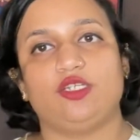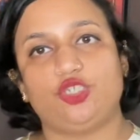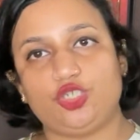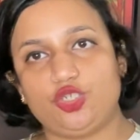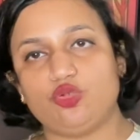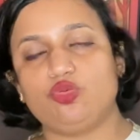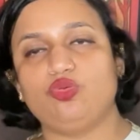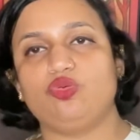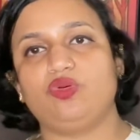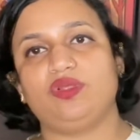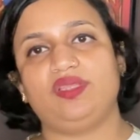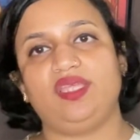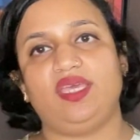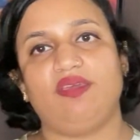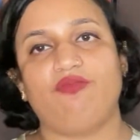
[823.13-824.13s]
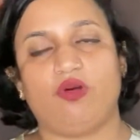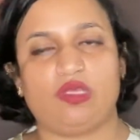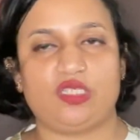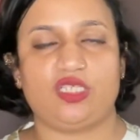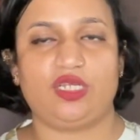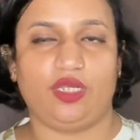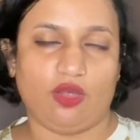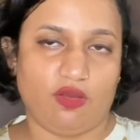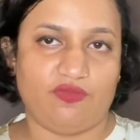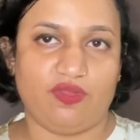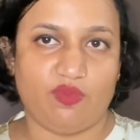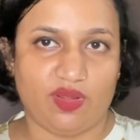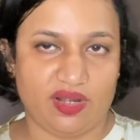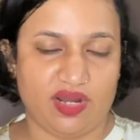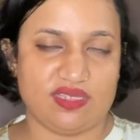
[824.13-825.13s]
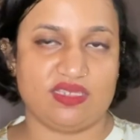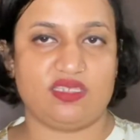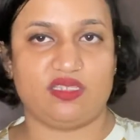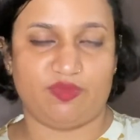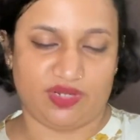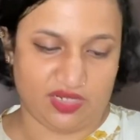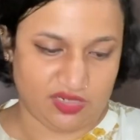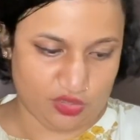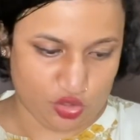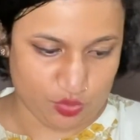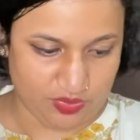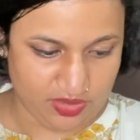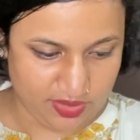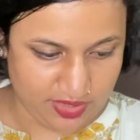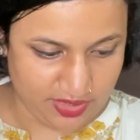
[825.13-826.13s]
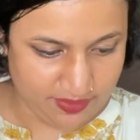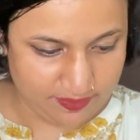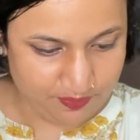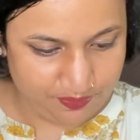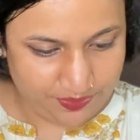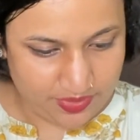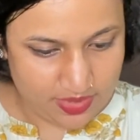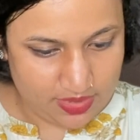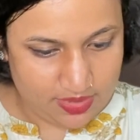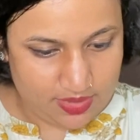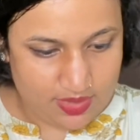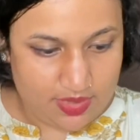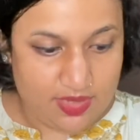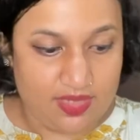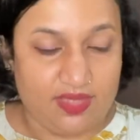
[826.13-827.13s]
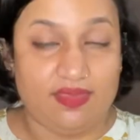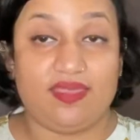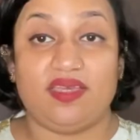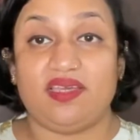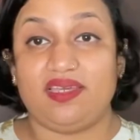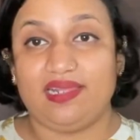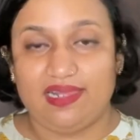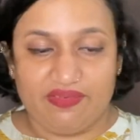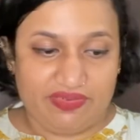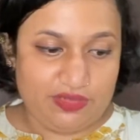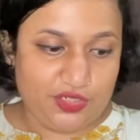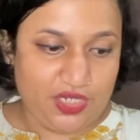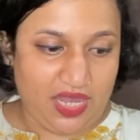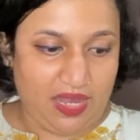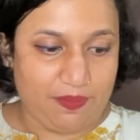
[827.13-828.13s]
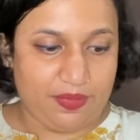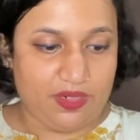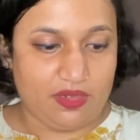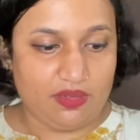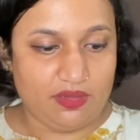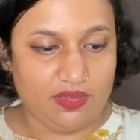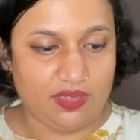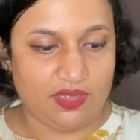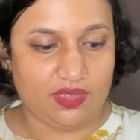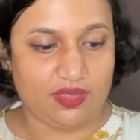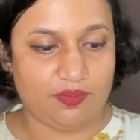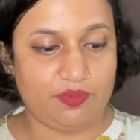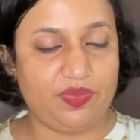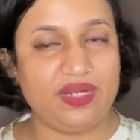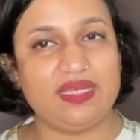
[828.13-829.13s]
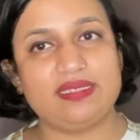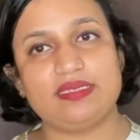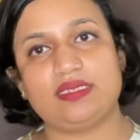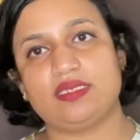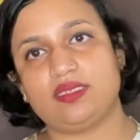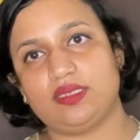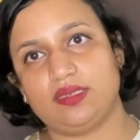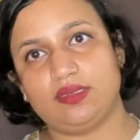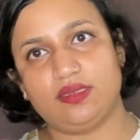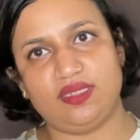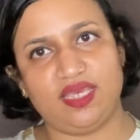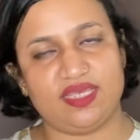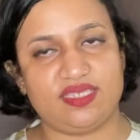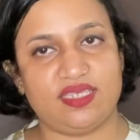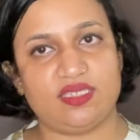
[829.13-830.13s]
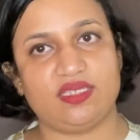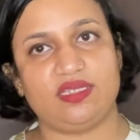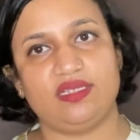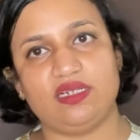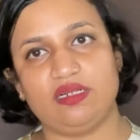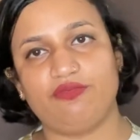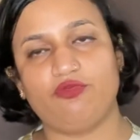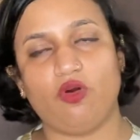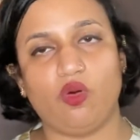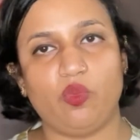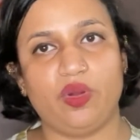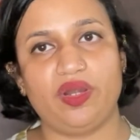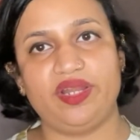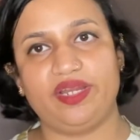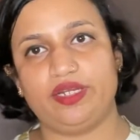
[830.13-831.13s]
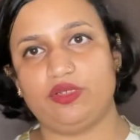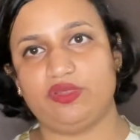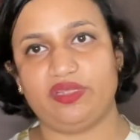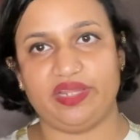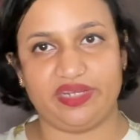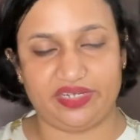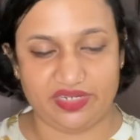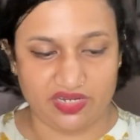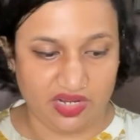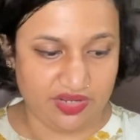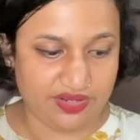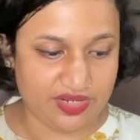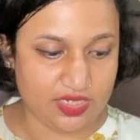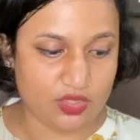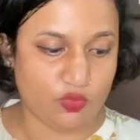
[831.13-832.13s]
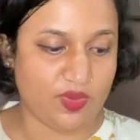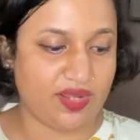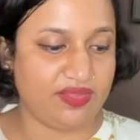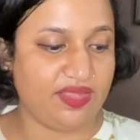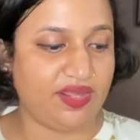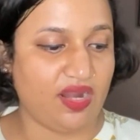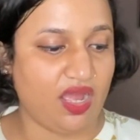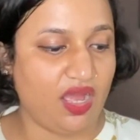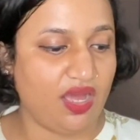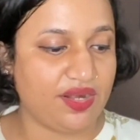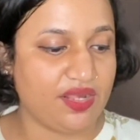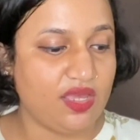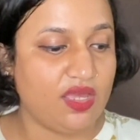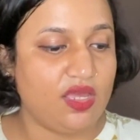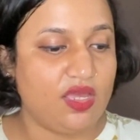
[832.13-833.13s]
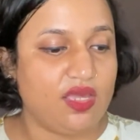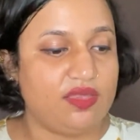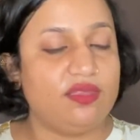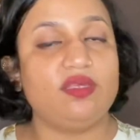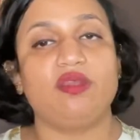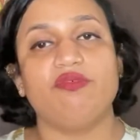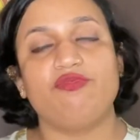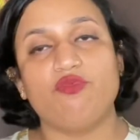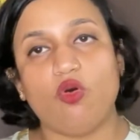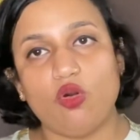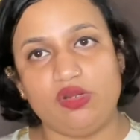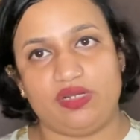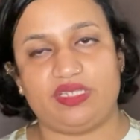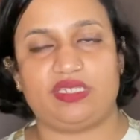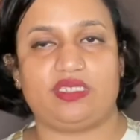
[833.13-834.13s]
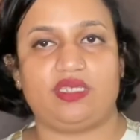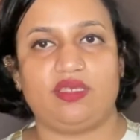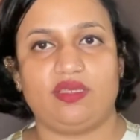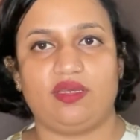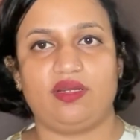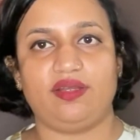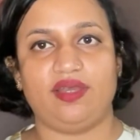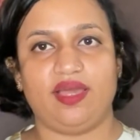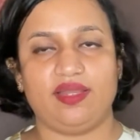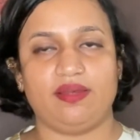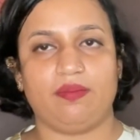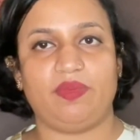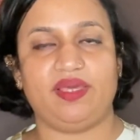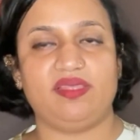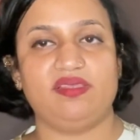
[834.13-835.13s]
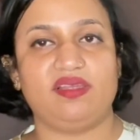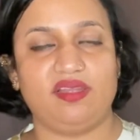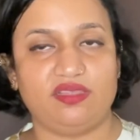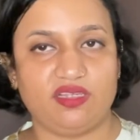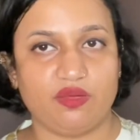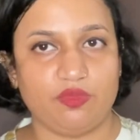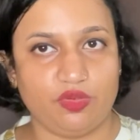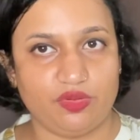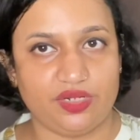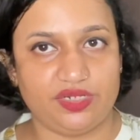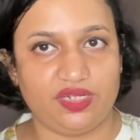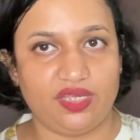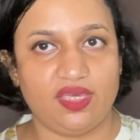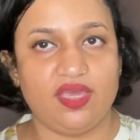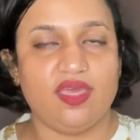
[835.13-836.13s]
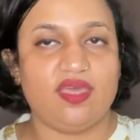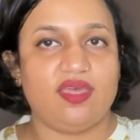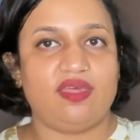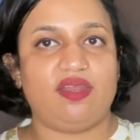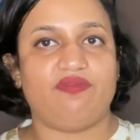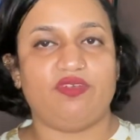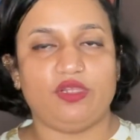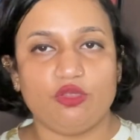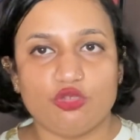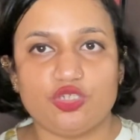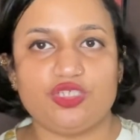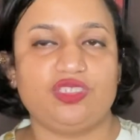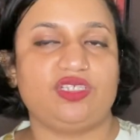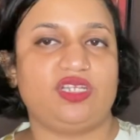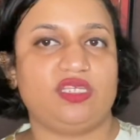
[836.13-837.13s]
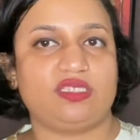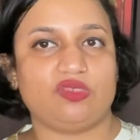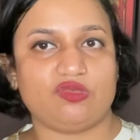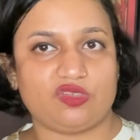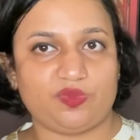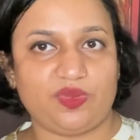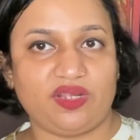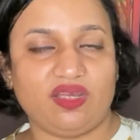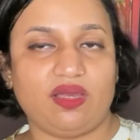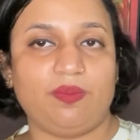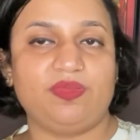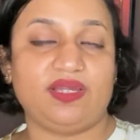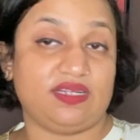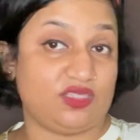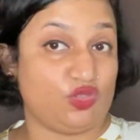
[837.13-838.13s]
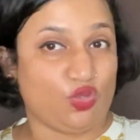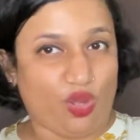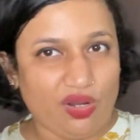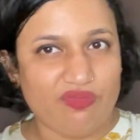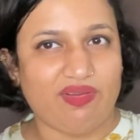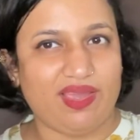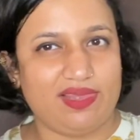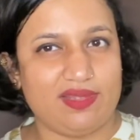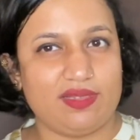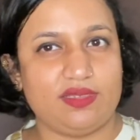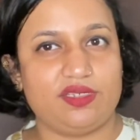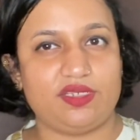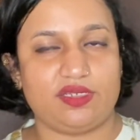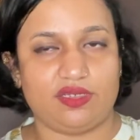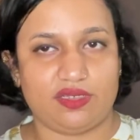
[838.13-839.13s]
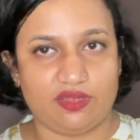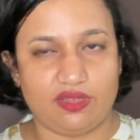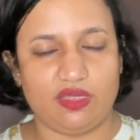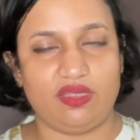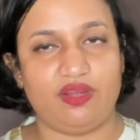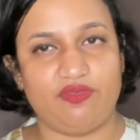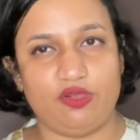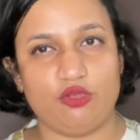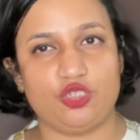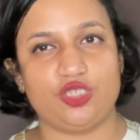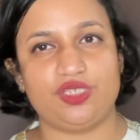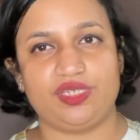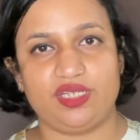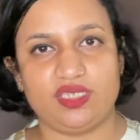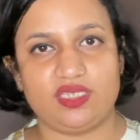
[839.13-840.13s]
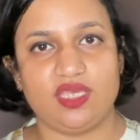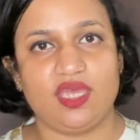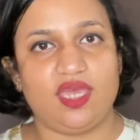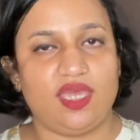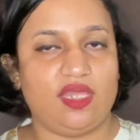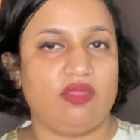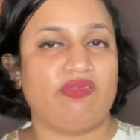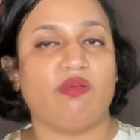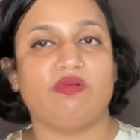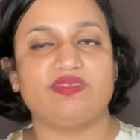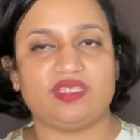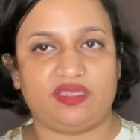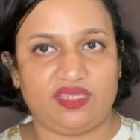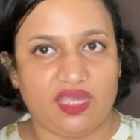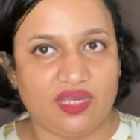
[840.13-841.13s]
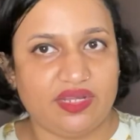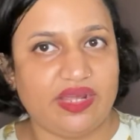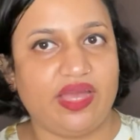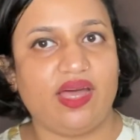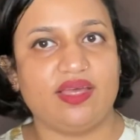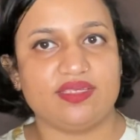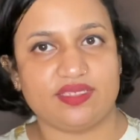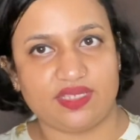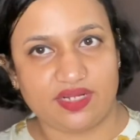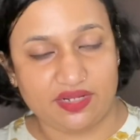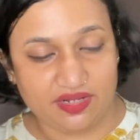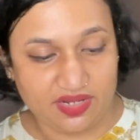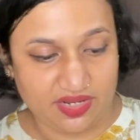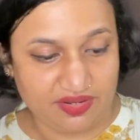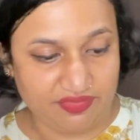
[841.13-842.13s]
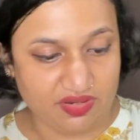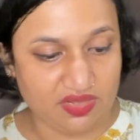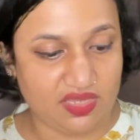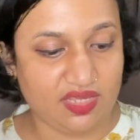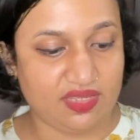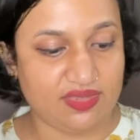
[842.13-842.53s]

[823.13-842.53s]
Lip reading: to the fostering of the Varna system and untouchability. The 11th chapter brings the essays a little forward into the 1900s, where there are the revolts done by the Dalit community, revolutionaries who spring up, that is non-violent revolutionaries in the form of satyagrahas and everything